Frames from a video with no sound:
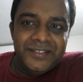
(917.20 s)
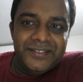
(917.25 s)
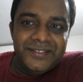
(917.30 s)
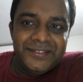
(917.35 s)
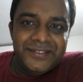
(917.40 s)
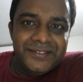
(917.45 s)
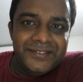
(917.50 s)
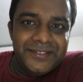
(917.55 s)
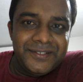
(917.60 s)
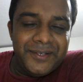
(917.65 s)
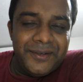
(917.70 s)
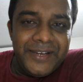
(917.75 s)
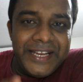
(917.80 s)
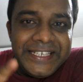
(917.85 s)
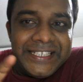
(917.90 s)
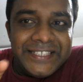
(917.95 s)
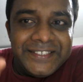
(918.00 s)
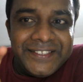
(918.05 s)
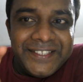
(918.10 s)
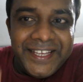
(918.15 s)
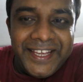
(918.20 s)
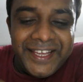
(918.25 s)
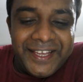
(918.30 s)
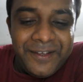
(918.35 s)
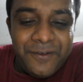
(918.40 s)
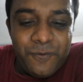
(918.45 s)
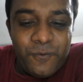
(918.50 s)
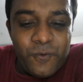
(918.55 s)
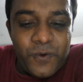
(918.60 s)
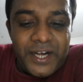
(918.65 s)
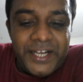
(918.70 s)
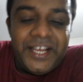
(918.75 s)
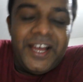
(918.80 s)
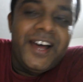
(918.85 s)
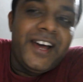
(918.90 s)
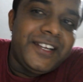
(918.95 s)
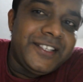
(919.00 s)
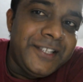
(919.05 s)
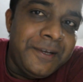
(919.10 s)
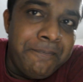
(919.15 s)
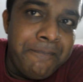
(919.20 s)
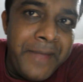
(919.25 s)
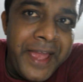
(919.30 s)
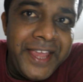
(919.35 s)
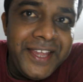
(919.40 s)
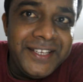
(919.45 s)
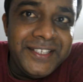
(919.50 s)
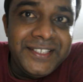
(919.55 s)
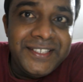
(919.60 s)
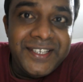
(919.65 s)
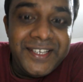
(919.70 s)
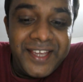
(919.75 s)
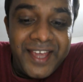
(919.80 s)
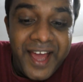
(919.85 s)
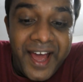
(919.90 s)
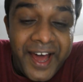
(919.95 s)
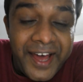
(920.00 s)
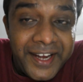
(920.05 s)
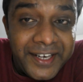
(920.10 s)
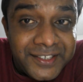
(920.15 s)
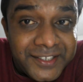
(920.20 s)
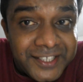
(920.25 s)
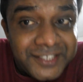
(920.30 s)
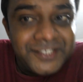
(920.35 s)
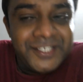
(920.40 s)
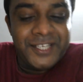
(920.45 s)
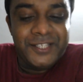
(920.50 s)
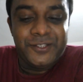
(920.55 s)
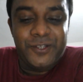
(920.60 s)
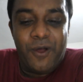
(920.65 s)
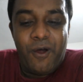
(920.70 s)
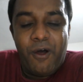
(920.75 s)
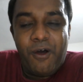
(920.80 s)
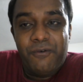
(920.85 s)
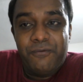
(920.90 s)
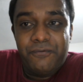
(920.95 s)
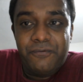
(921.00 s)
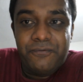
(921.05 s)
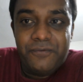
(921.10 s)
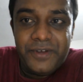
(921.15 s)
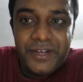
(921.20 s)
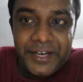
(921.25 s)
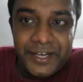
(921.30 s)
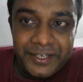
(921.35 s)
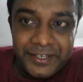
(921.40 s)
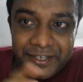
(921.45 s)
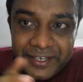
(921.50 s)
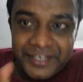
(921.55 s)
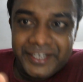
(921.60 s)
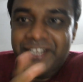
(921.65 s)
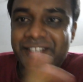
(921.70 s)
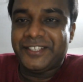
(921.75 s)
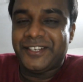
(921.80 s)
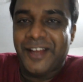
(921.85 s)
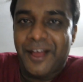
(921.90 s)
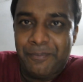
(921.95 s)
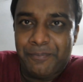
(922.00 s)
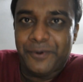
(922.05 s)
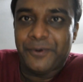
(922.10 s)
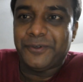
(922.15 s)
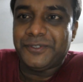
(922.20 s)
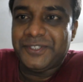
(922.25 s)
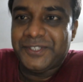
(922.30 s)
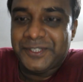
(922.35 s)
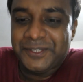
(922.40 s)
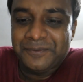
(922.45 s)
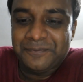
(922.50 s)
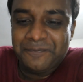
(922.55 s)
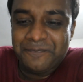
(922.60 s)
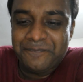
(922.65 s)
So let us see what are the main characteristics of a traditional approach.